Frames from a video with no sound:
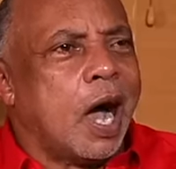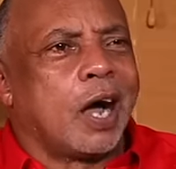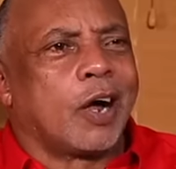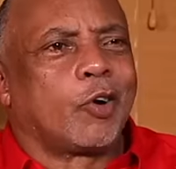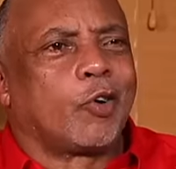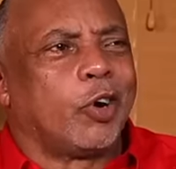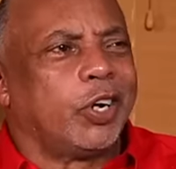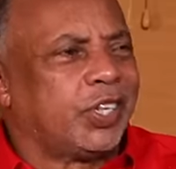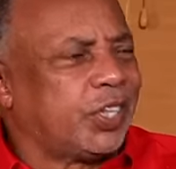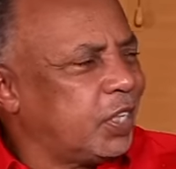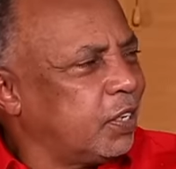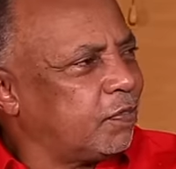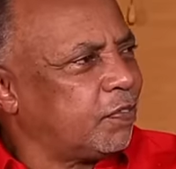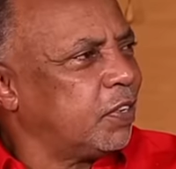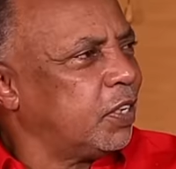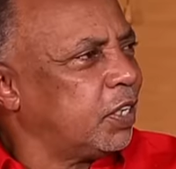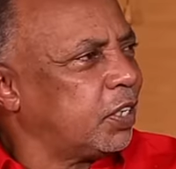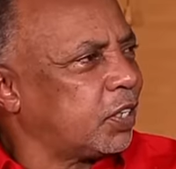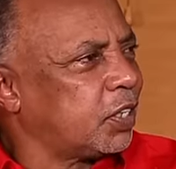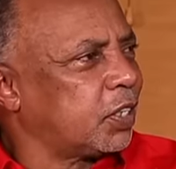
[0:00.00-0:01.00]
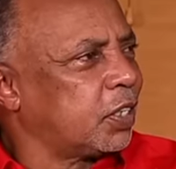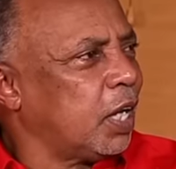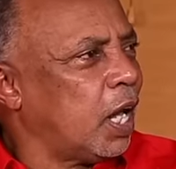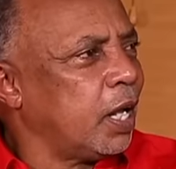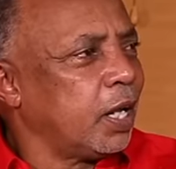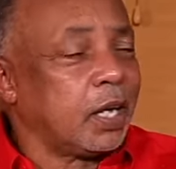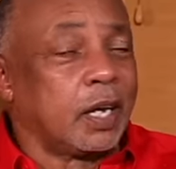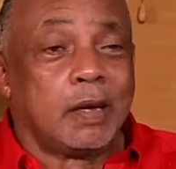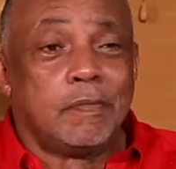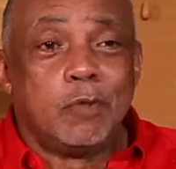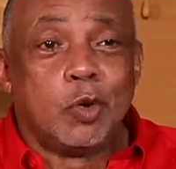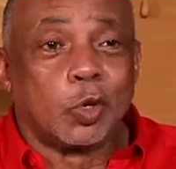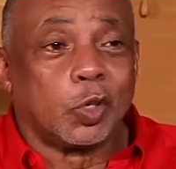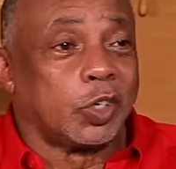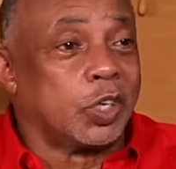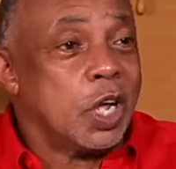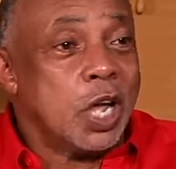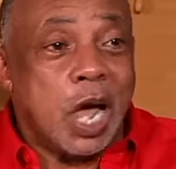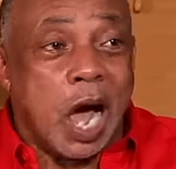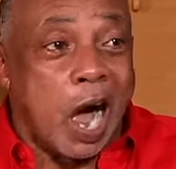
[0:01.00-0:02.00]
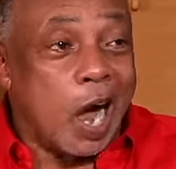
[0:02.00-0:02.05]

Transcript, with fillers: aggressiveness, like them just